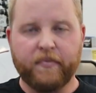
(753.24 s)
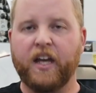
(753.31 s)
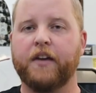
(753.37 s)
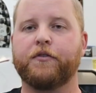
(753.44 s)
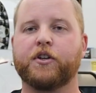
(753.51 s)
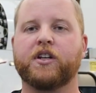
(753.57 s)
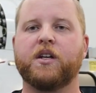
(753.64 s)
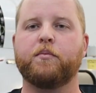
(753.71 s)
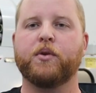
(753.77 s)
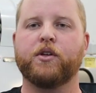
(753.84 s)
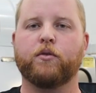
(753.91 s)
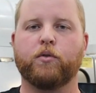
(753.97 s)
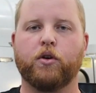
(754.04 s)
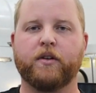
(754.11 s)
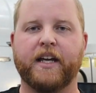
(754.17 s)
If you're going to
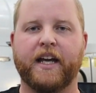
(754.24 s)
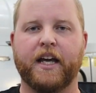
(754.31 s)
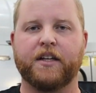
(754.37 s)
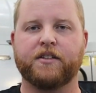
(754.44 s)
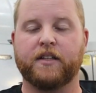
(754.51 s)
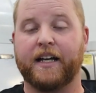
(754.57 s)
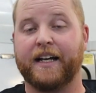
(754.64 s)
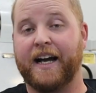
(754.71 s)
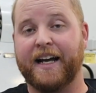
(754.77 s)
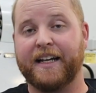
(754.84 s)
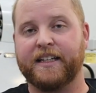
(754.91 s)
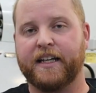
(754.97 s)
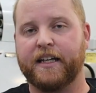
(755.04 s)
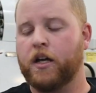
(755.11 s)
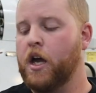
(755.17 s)
build a roll cage like I
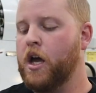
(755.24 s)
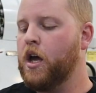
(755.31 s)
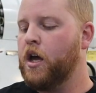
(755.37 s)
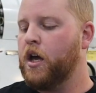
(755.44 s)
did,